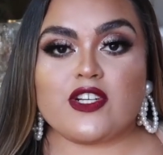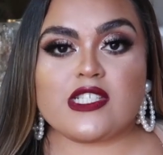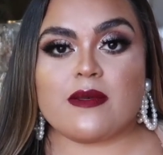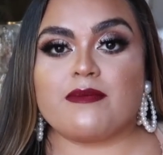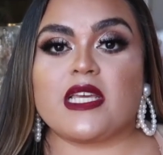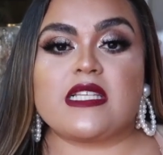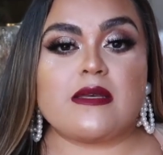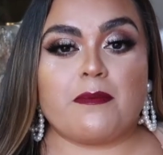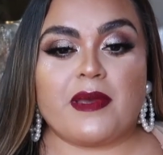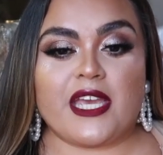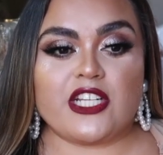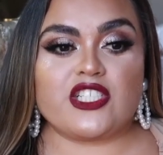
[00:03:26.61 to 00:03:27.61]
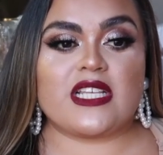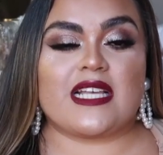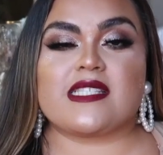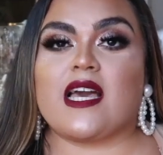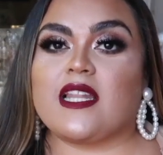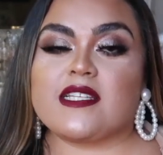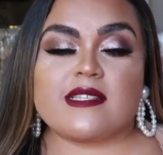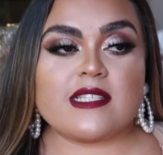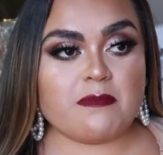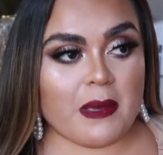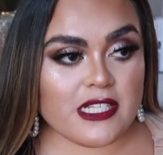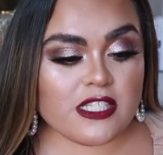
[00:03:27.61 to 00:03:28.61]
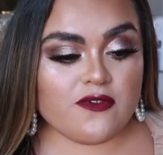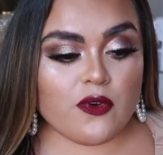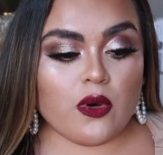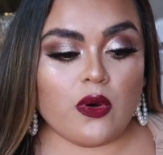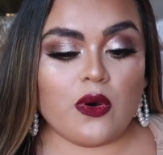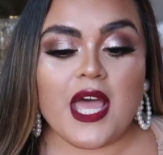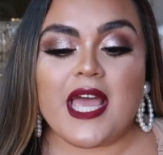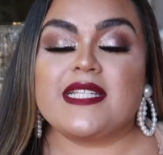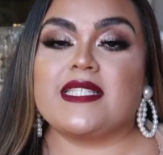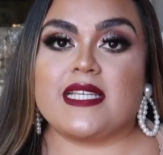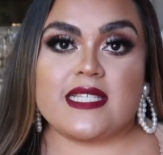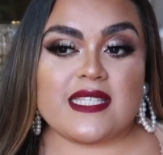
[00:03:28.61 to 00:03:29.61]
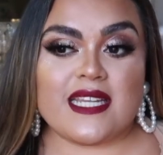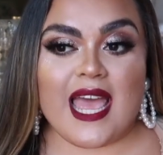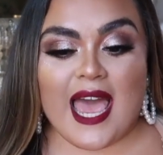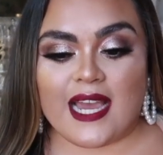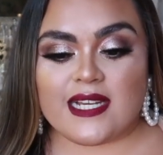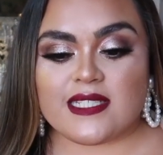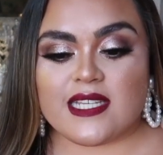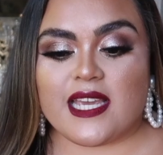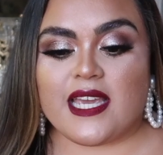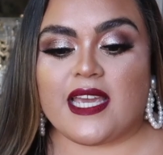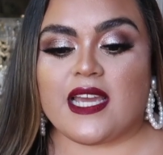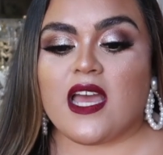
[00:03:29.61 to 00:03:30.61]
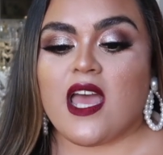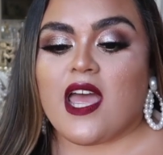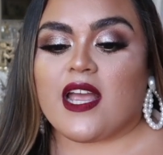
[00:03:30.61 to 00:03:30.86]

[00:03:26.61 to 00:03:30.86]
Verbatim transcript: for something to binge that's kind of suspenseful decent acting